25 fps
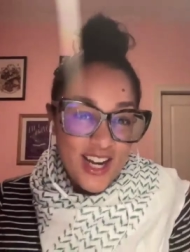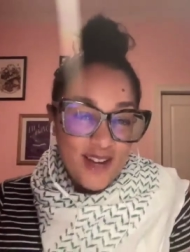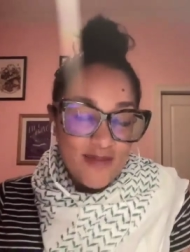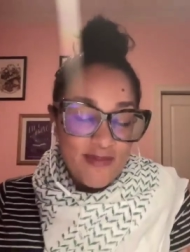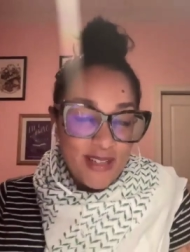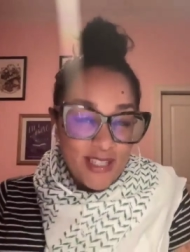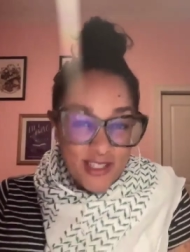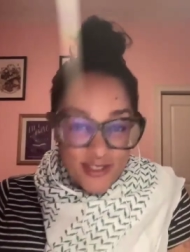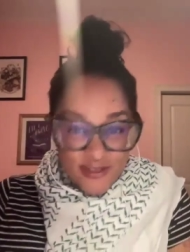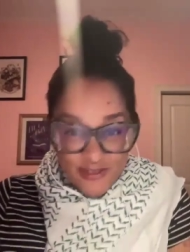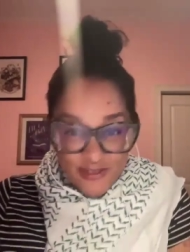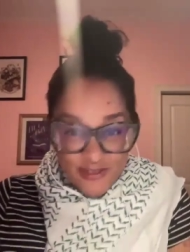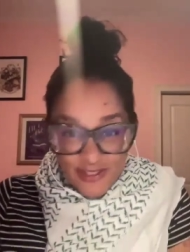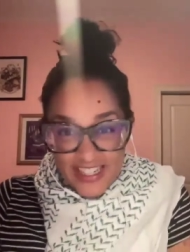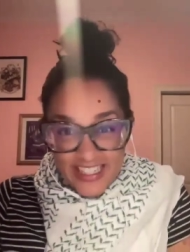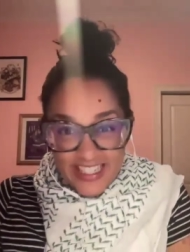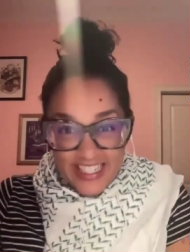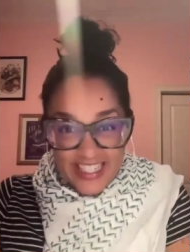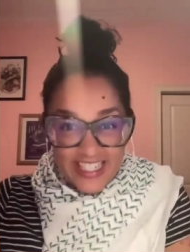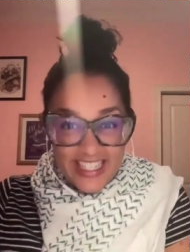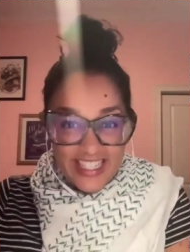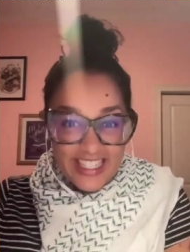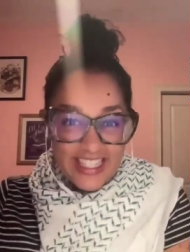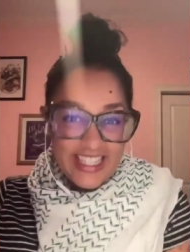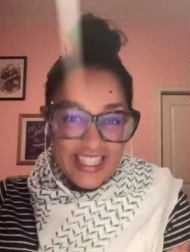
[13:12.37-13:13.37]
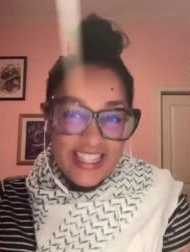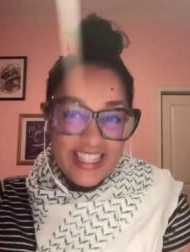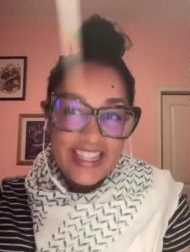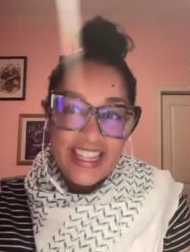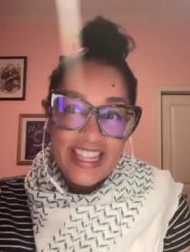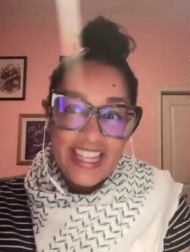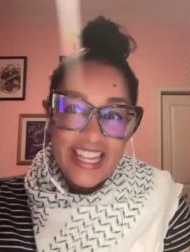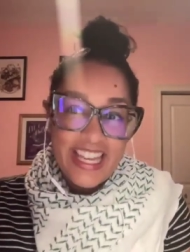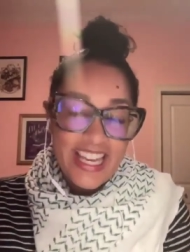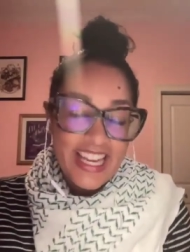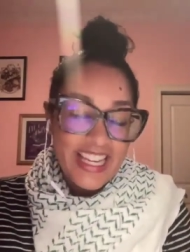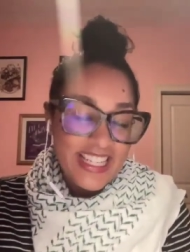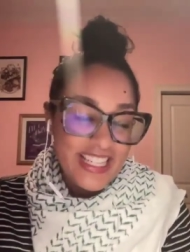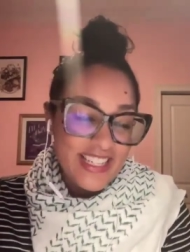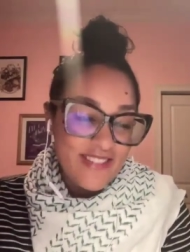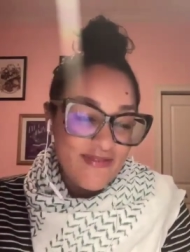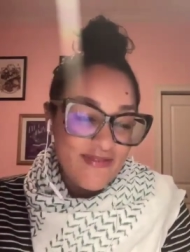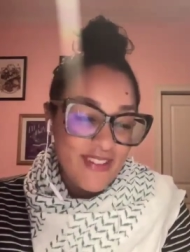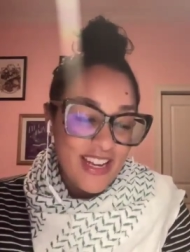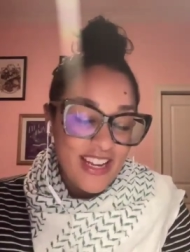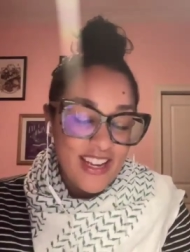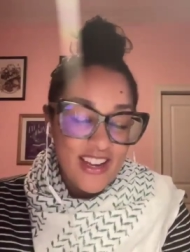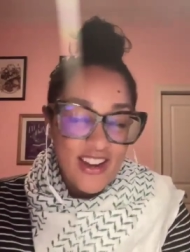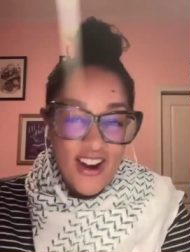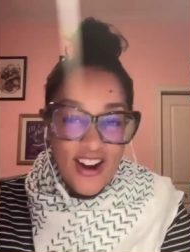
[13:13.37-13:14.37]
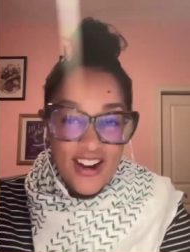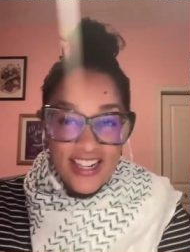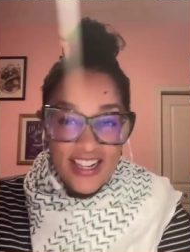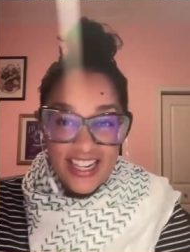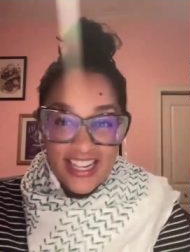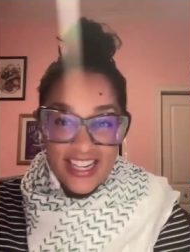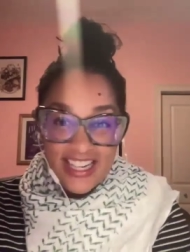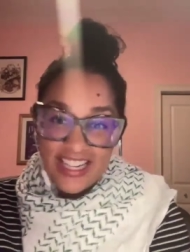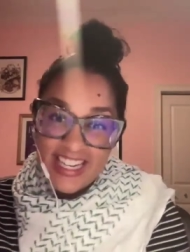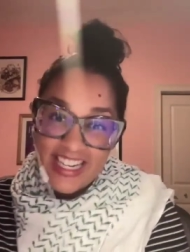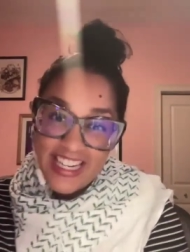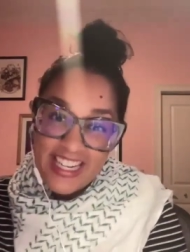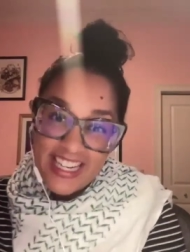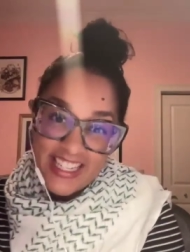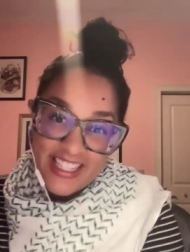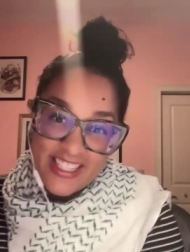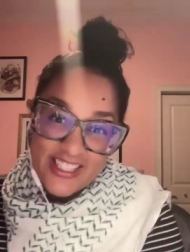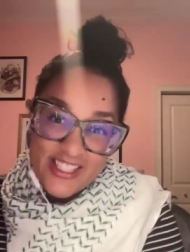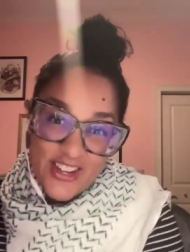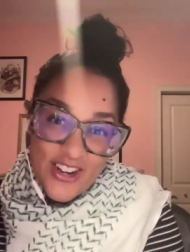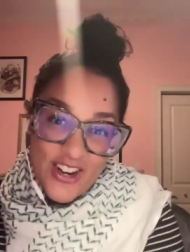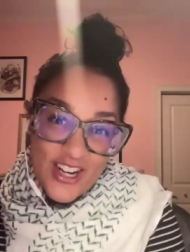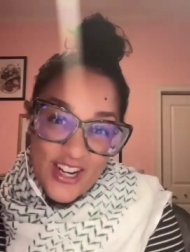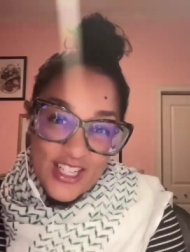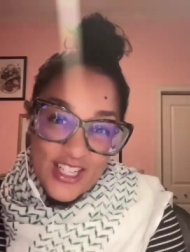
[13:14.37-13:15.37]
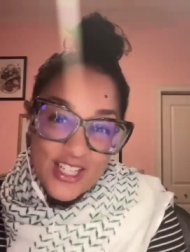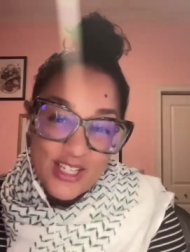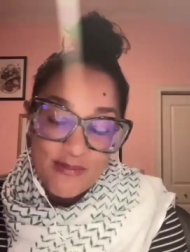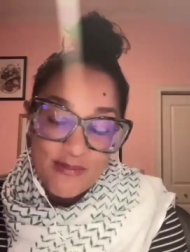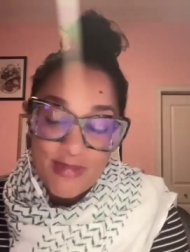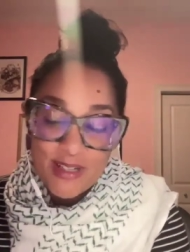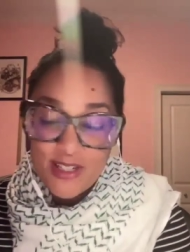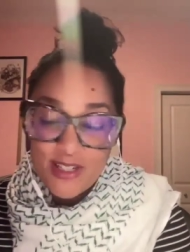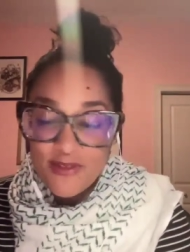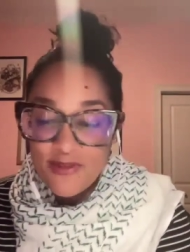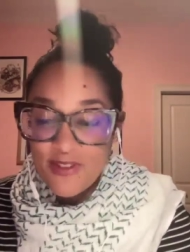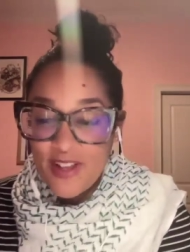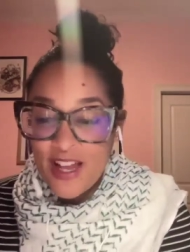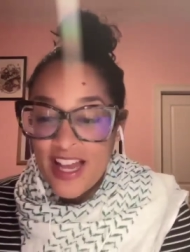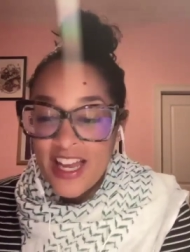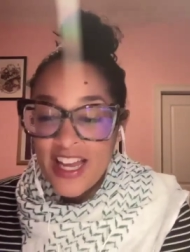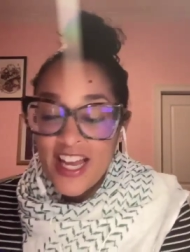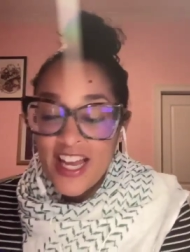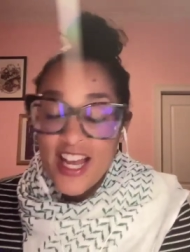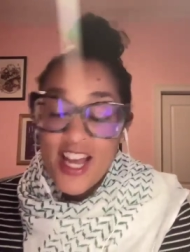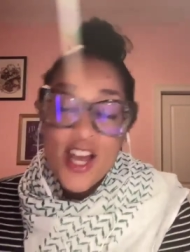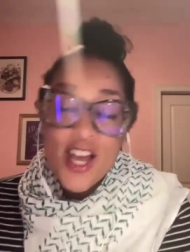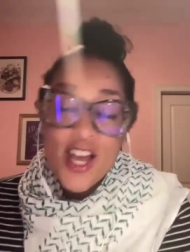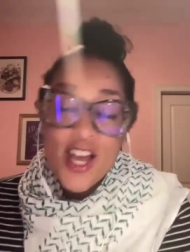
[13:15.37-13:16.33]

A butterfly didn't land in my garden and I didn't talk to a butterfly,